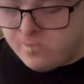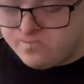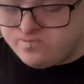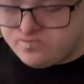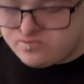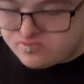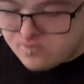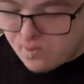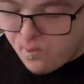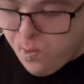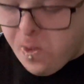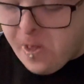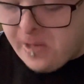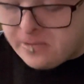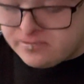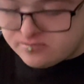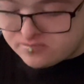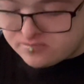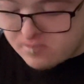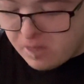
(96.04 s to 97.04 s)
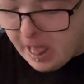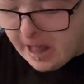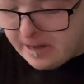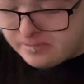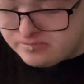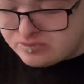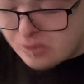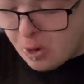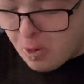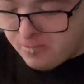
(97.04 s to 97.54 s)
have thought of that before
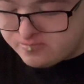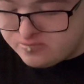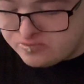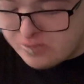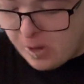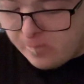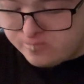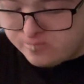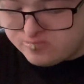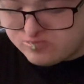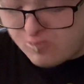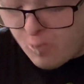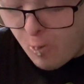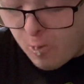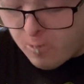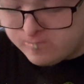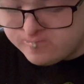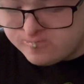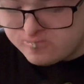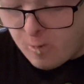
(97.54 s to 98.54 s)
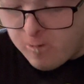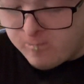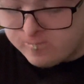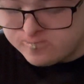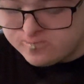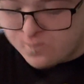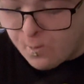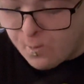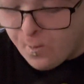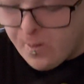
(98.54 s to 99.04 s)
you hair jacked Miss Davis.